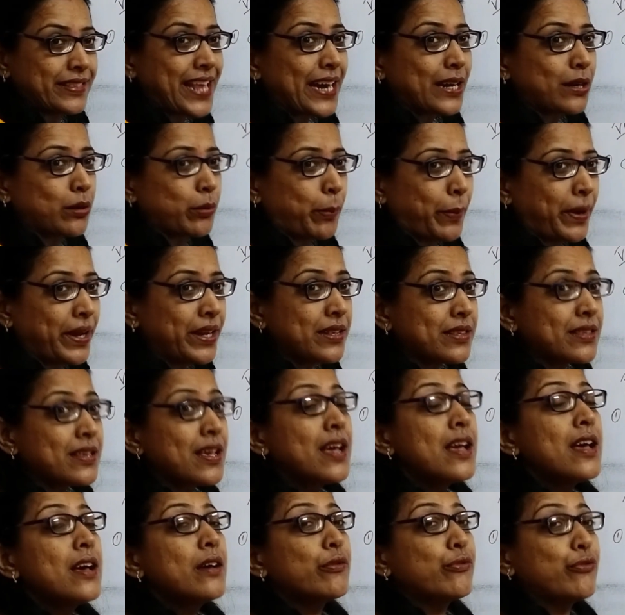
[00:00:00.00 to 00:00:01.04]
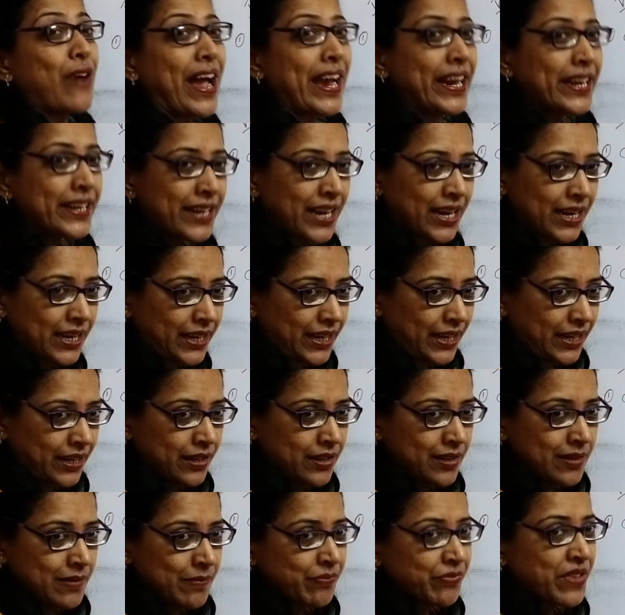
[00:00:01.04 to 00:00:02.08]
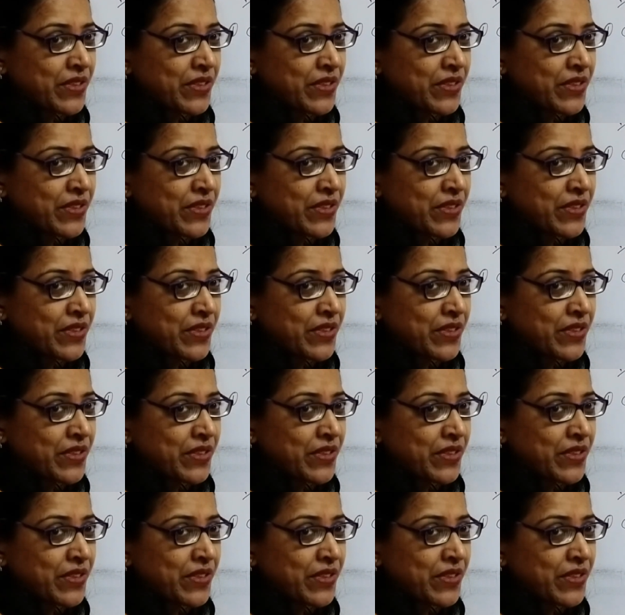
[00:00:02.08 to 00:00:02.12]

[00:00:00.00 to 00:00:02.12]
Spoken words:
Net means finally,